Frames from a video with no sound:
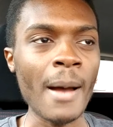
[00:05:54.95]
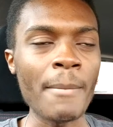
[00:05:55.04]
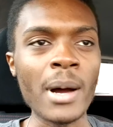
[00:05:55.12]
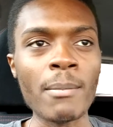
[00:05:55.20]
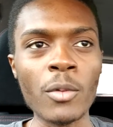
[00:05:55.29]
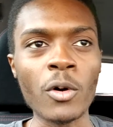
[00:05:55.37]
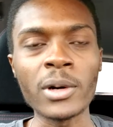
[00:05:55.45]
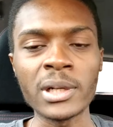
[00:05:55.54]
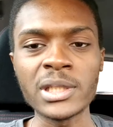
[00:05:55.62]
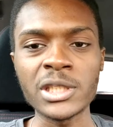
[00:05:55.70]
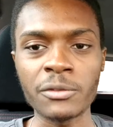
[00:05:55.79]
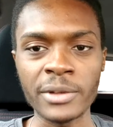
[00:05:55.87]
about more
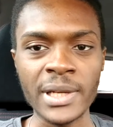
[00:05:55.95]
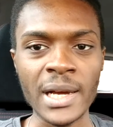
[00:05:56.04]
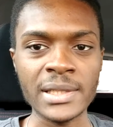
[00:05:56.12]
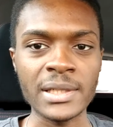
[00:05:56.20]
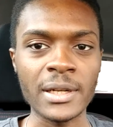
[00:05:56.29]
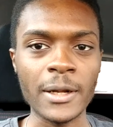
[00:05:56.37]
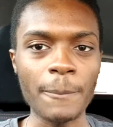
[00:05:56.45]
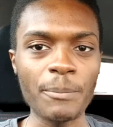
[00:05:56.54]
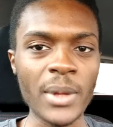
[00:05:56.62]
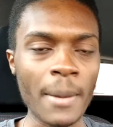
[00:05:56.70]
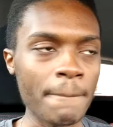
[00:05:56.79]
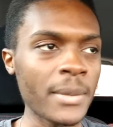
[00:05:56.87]
than just regassing it.
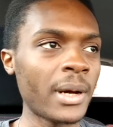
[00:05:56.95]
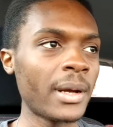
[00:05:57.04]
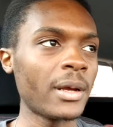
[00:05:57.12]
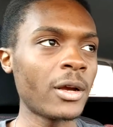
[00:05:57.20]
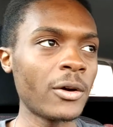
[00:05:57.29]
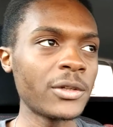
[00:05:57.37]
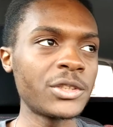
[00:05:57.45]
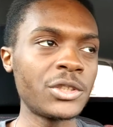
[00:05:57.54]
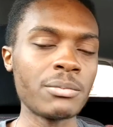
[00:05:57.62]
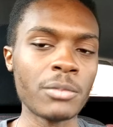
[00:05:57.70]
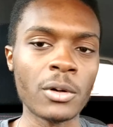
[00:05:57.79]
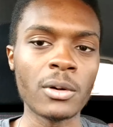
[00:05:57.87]
It might
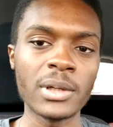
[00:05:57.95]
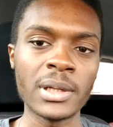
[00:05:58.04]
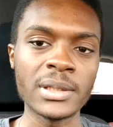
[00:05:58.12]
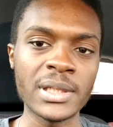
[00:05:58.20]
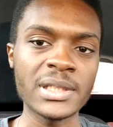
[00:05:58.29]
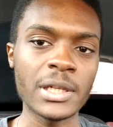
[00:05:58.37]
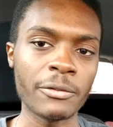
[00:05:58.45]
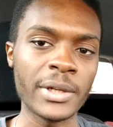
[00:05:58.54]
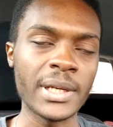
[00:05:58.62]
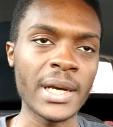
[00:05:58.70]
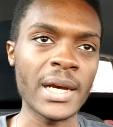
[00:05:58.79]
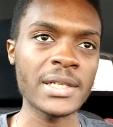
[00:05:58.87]
cost you more than just a
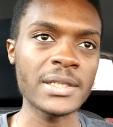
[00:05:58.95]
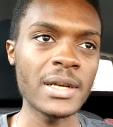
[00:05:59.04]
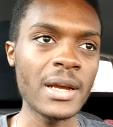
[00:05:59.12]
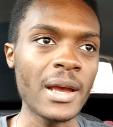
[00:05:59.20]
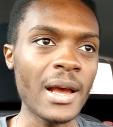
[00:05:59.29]
regas.